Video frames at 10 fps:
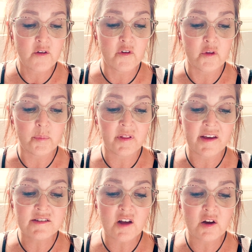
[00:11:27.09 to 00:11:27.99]
place
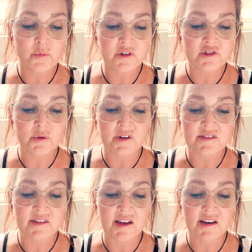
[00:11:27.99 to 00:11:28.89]
on which you are
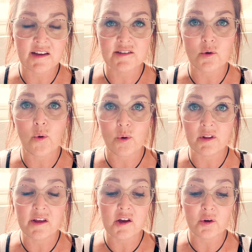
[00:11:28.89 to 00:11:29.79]
standing is
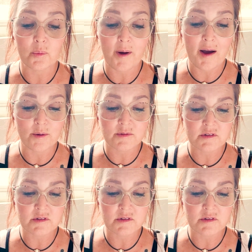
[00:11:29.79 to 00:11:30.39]
holy ground.